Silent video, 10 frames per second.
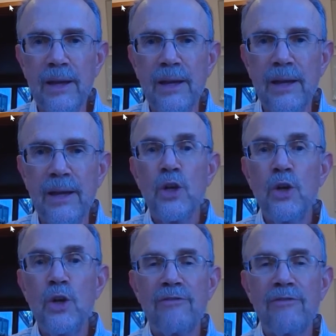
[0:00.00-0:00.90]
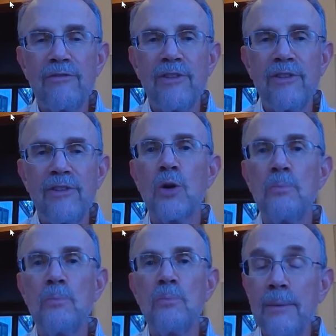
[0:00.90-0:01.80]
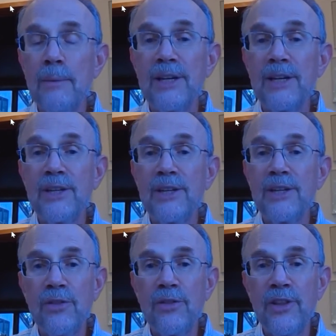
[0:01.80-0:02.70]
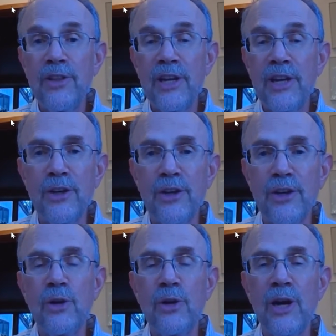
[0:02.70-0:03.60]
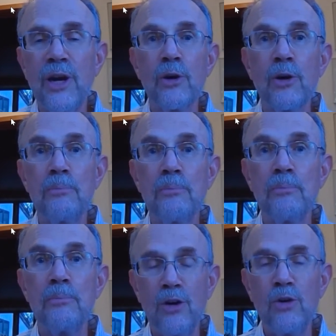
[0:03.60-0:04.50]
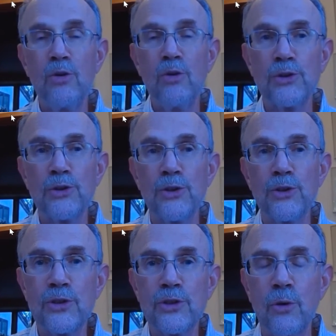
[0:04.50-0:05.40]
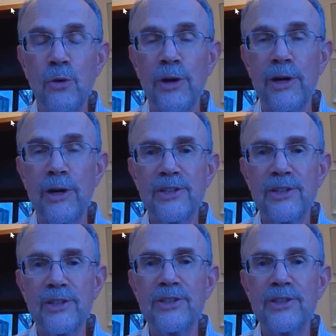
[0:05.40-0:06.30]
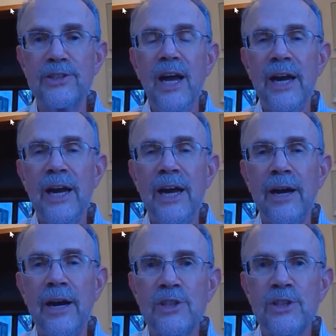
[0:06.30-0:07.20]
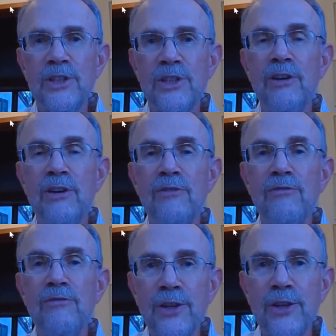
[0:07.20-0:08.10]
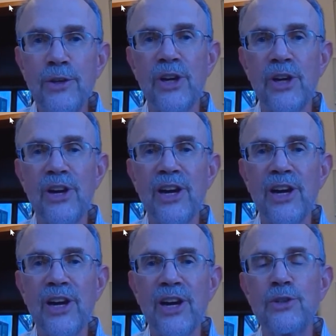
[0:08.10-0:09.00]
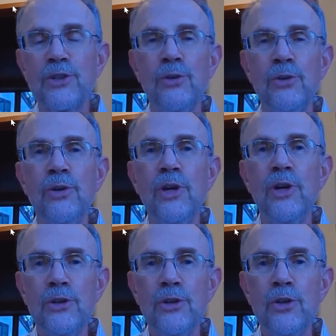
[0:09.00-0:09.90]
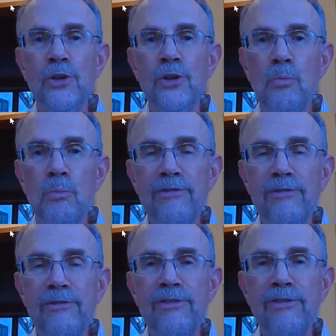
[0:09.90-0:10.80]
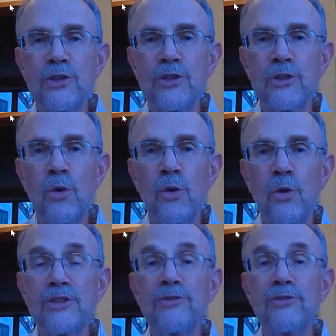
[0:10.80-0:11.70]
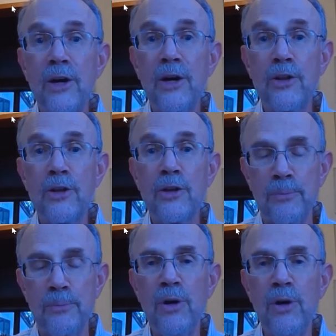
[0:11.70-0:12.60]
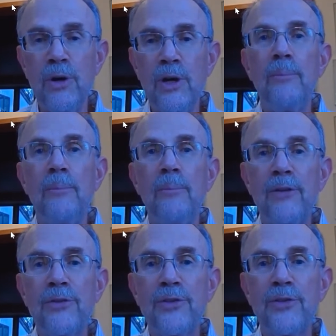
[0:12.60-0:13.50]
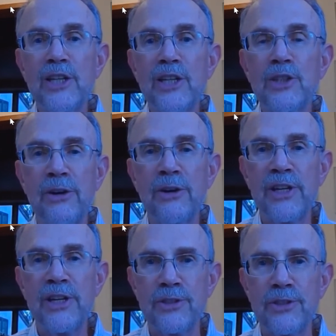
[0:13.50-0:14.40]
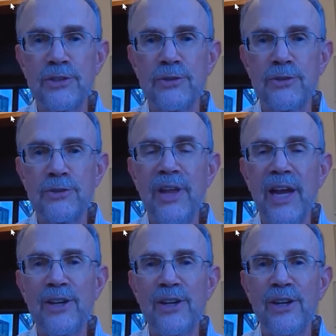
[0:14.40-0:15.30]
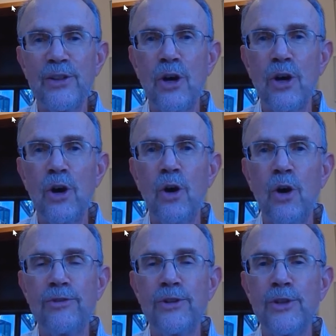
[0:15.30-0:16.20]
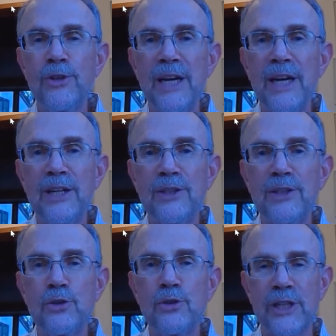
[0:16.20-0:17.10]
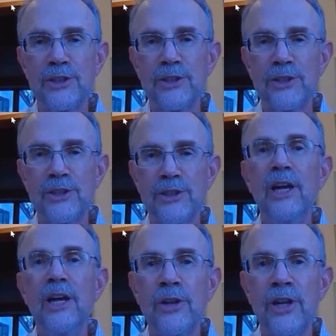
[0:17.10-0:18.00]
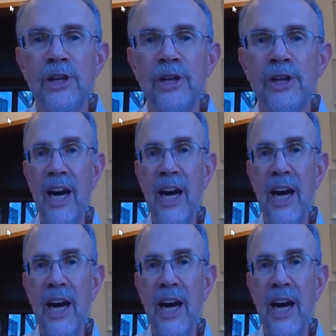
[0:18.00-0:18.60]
You have now heard my opinion on this, and you have heard my own personal story with this. And I want to now invite you to listen to two brief stories from other people about their experiences when they added this whole food-based nutrition to their diets.